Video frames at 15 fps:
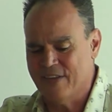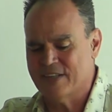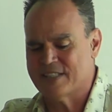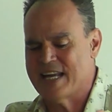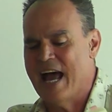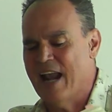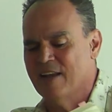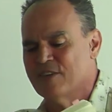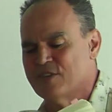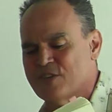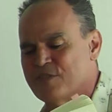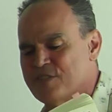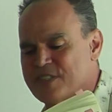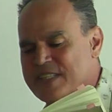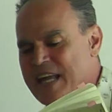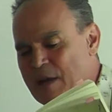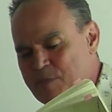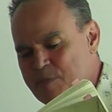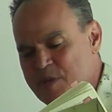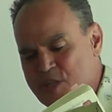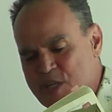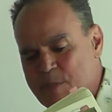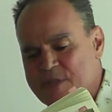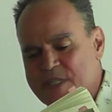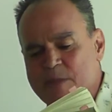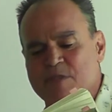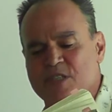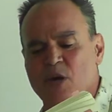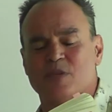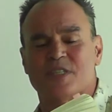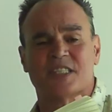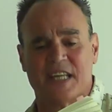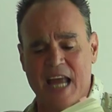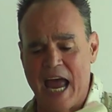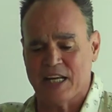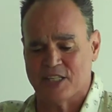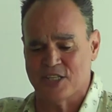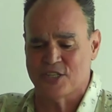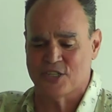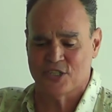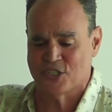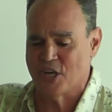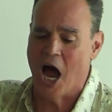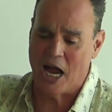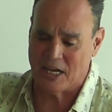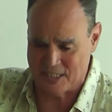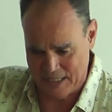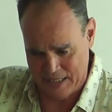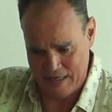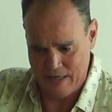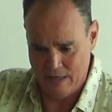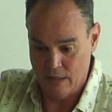the talents of statesmanship seem so scarce in society,